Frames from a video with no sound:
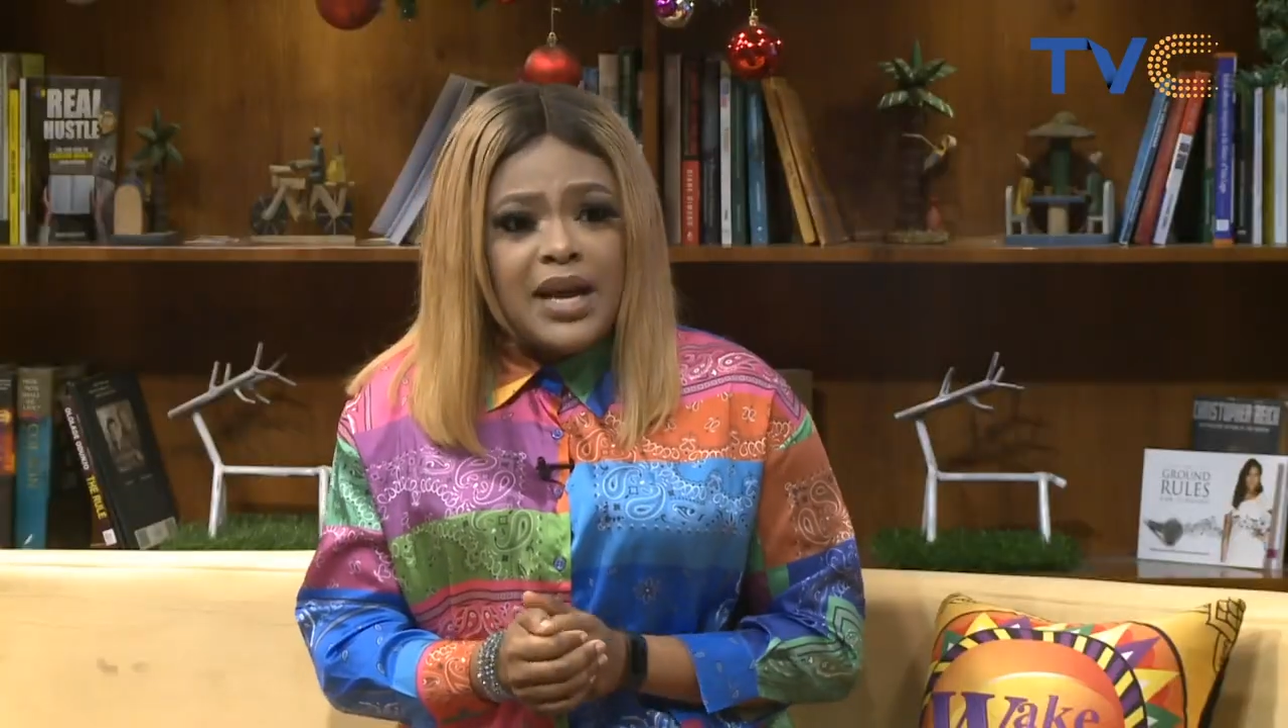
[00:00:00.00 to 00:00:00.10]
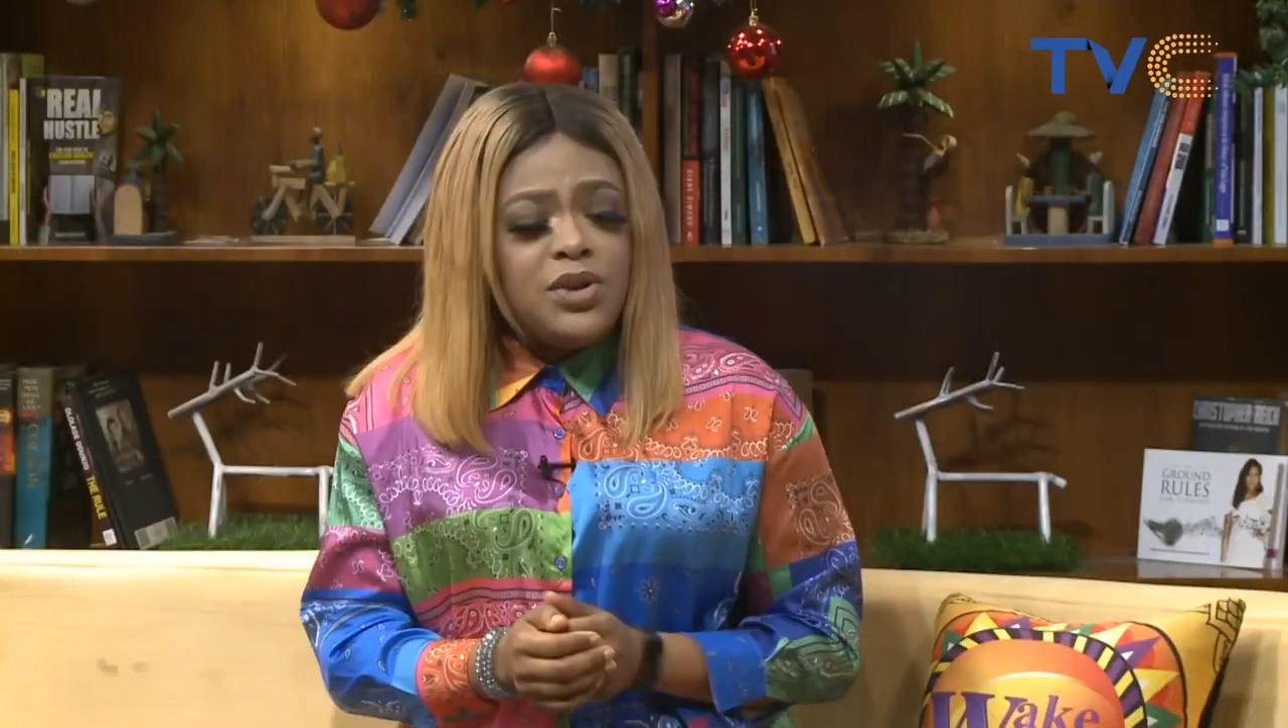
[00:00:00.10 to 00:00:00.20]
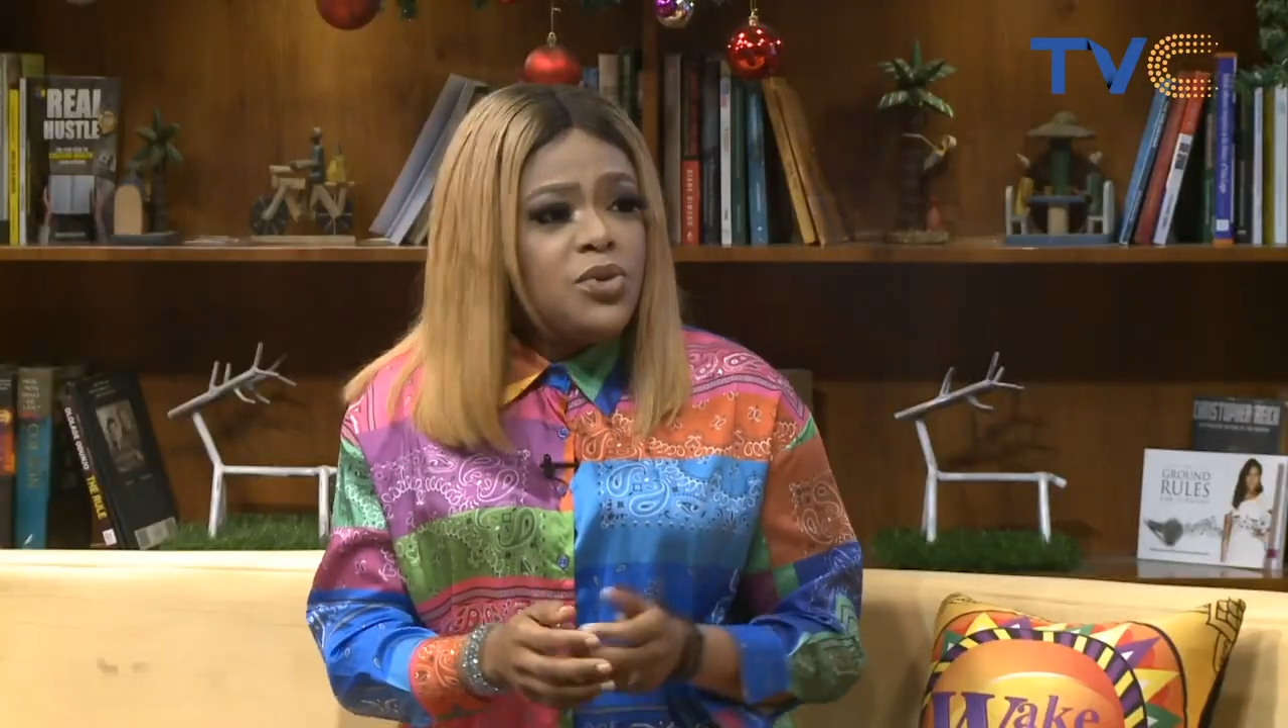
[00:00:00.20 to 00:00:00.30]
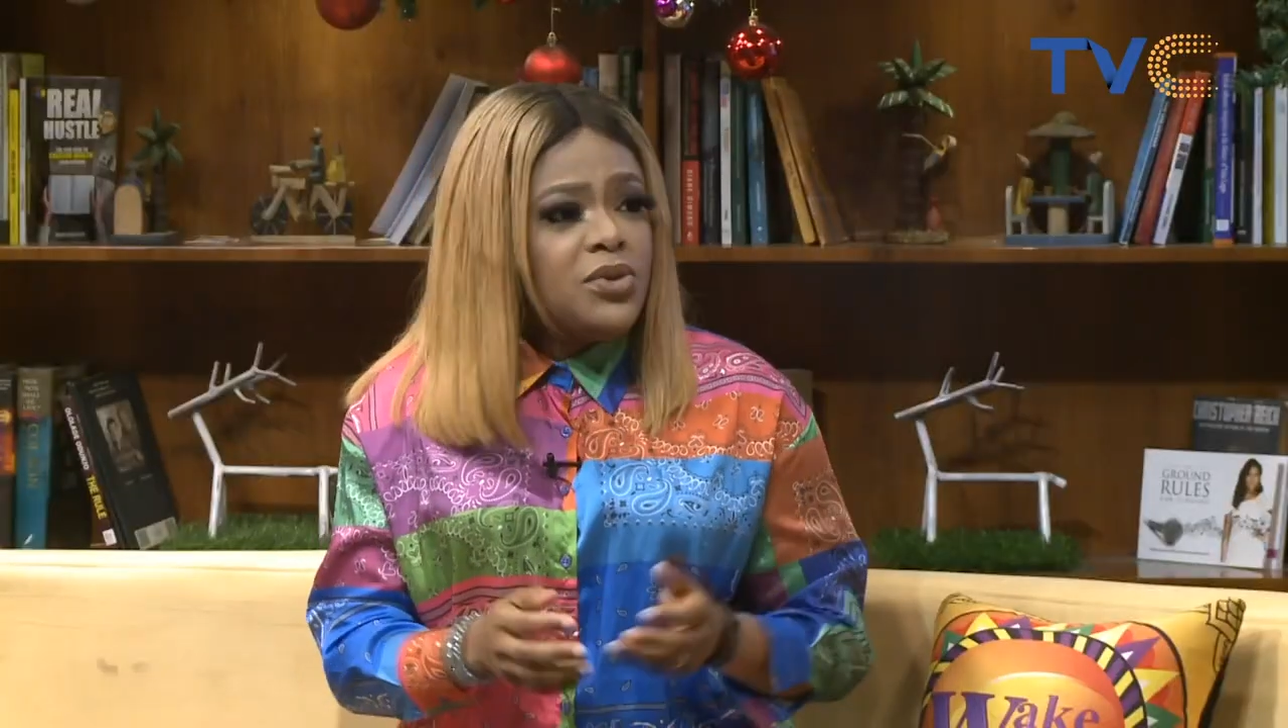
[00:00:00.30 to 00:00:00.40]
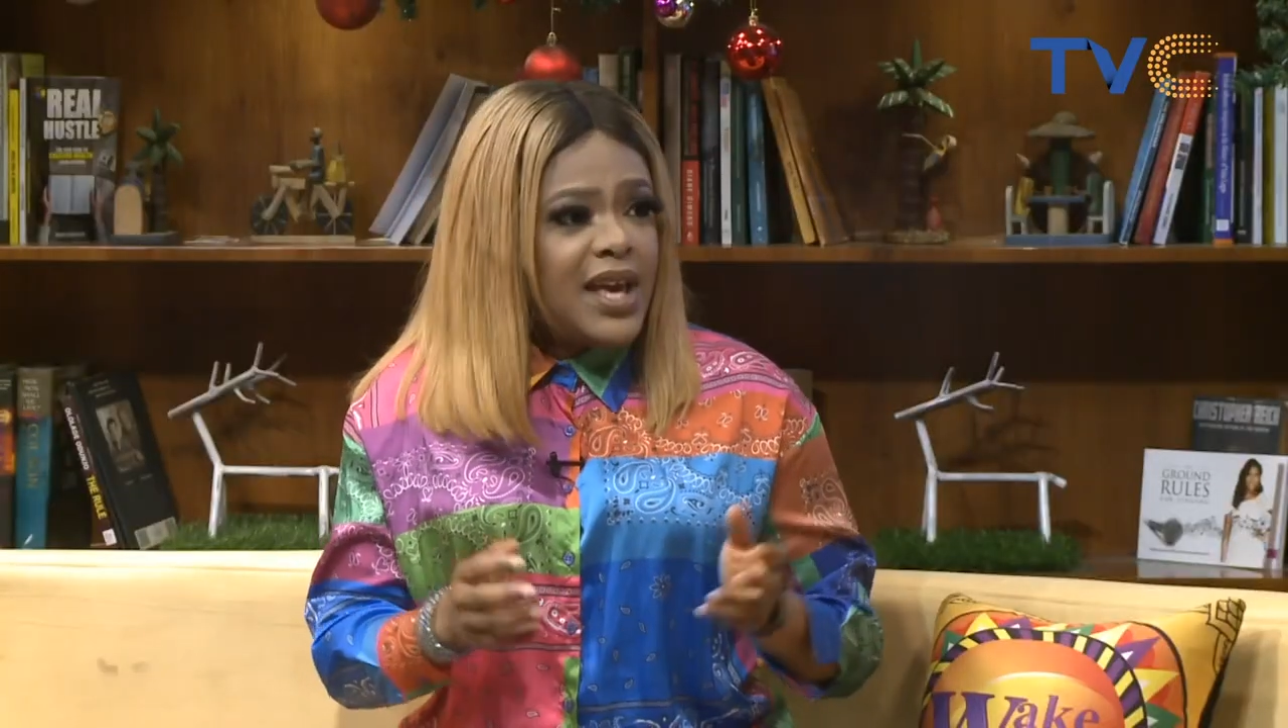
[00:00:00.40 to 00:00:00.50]
I
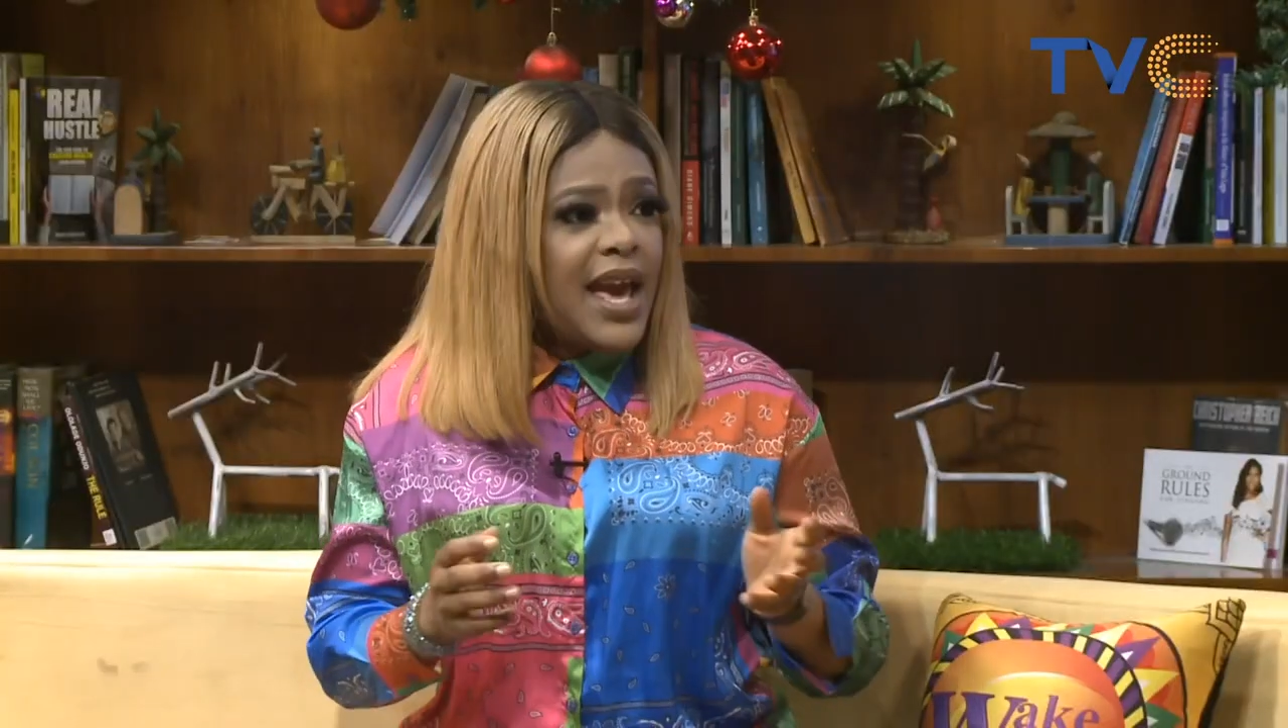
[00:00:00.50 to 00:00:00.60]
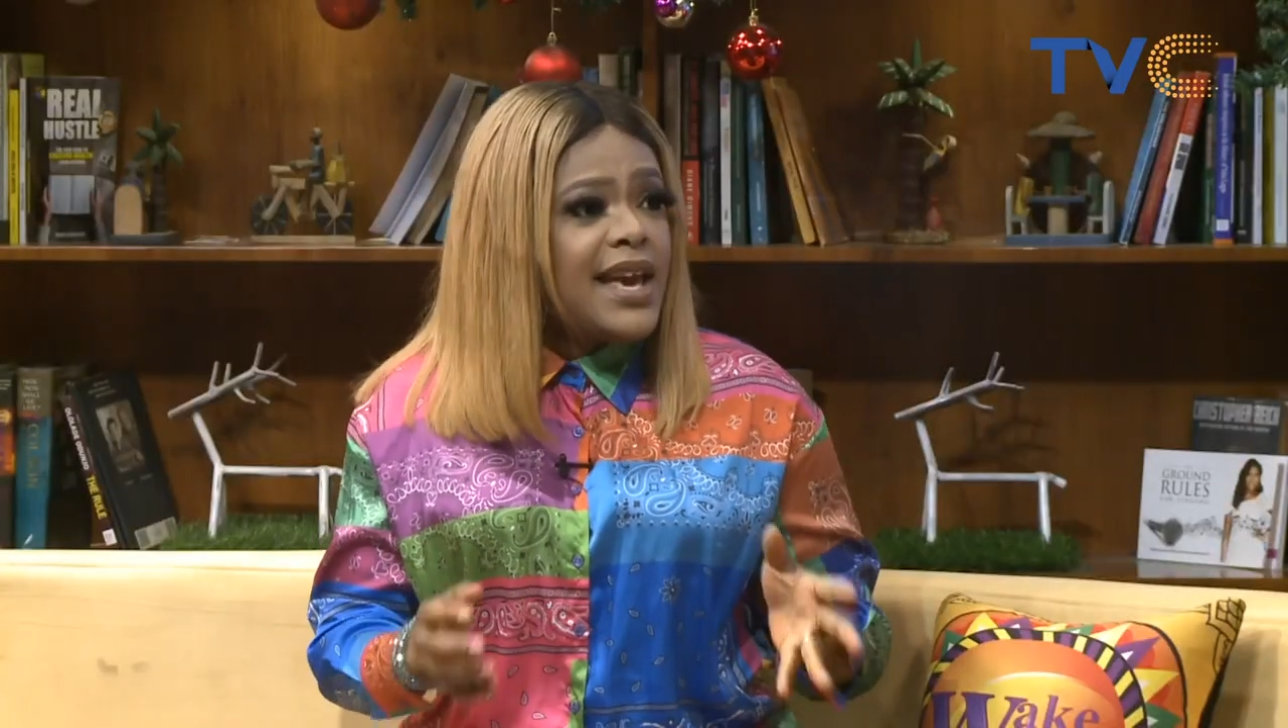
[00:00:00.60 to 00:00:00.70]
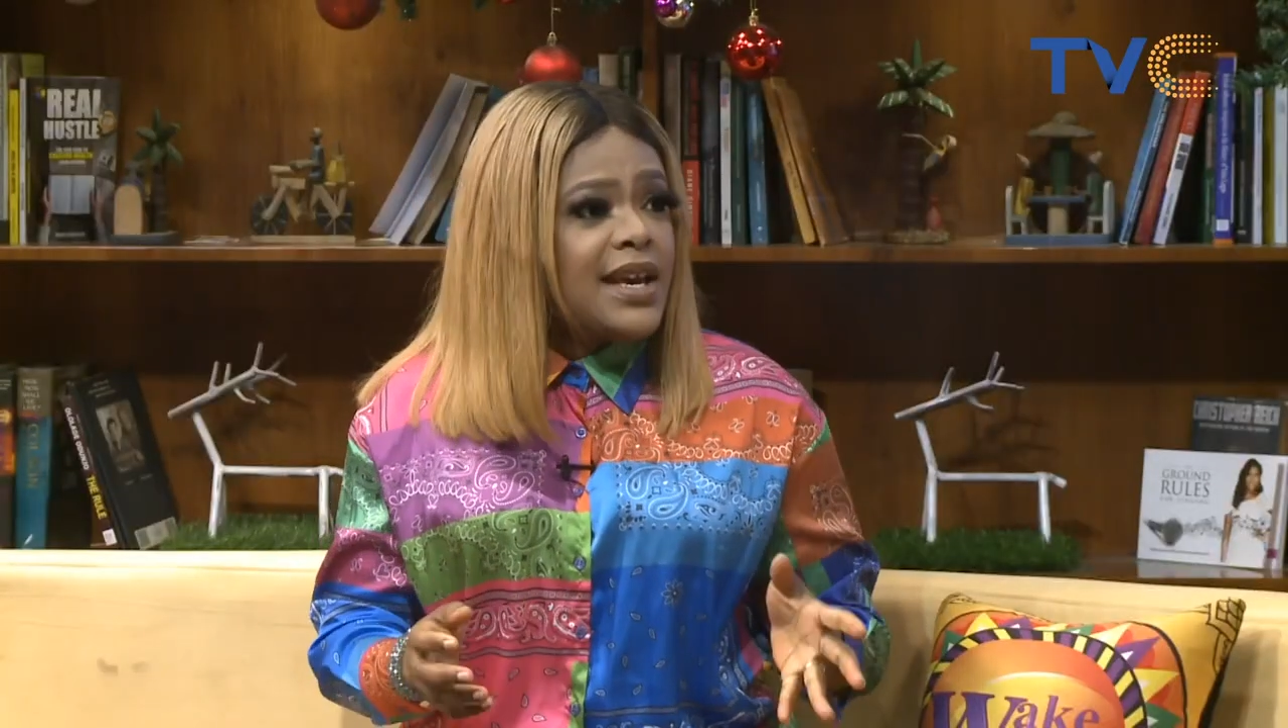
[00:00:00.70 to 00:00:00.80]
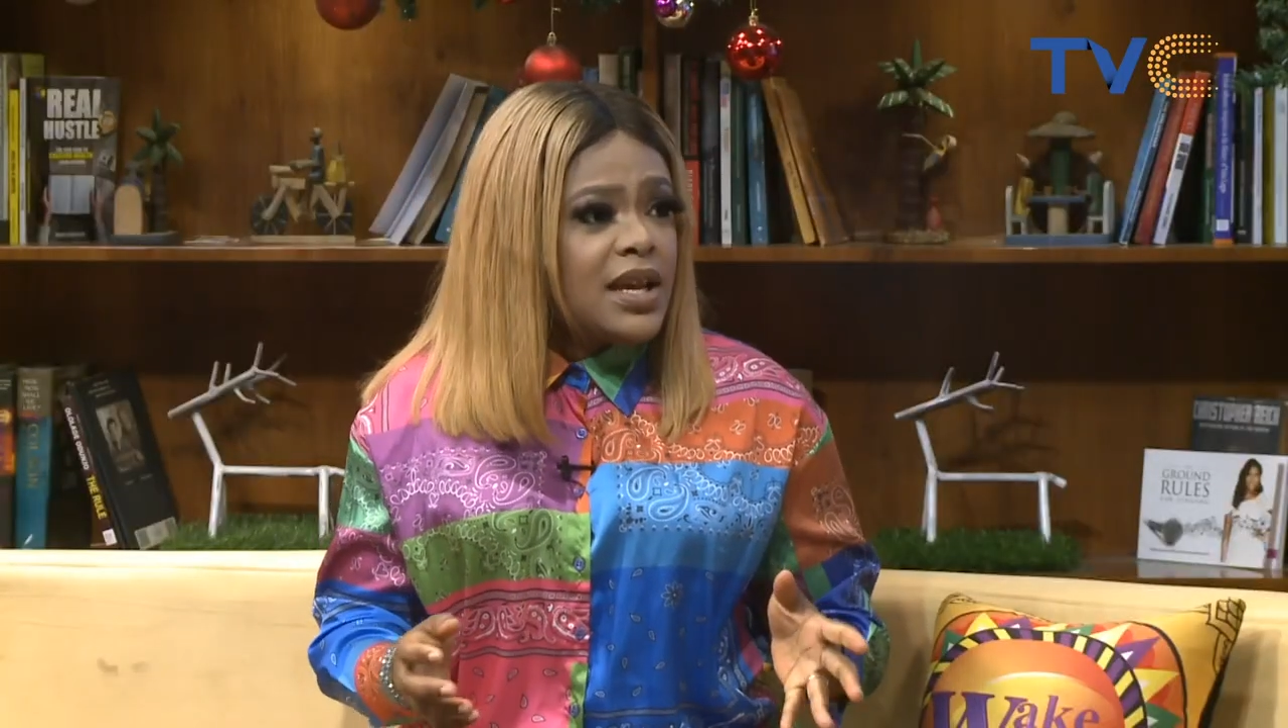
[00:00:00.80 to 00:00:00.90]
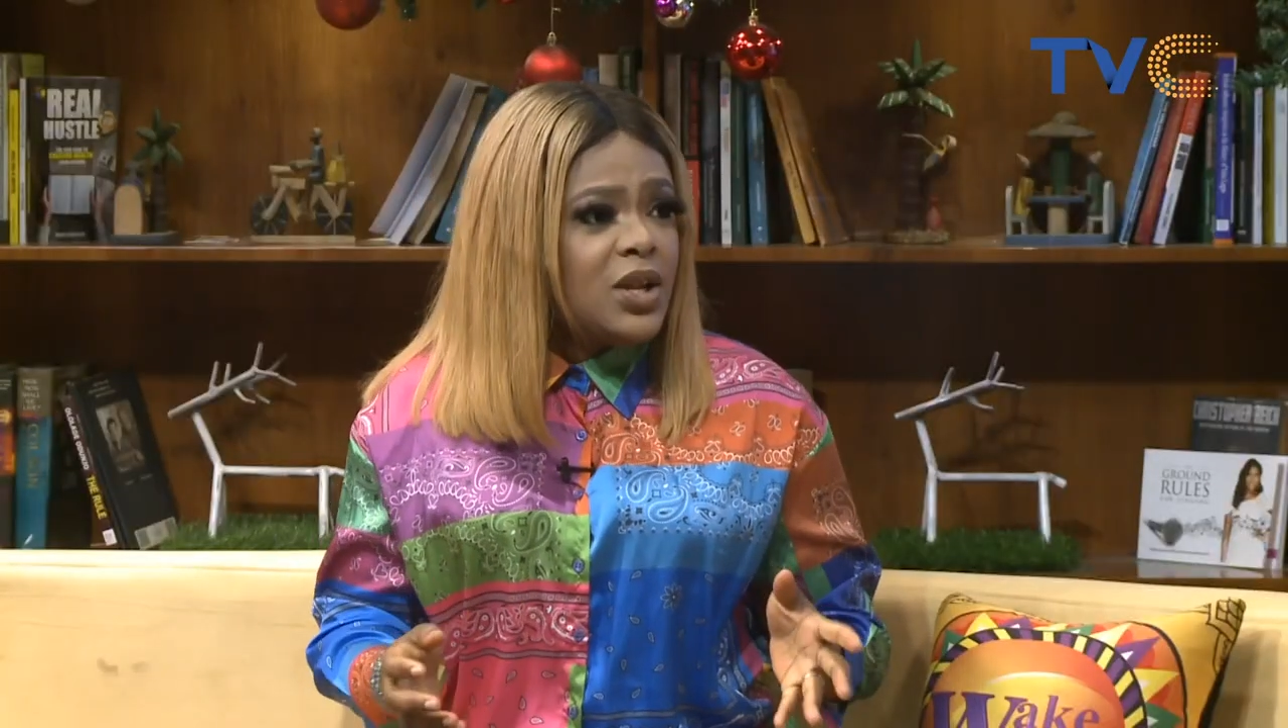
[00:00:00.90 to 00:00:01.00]
know cake.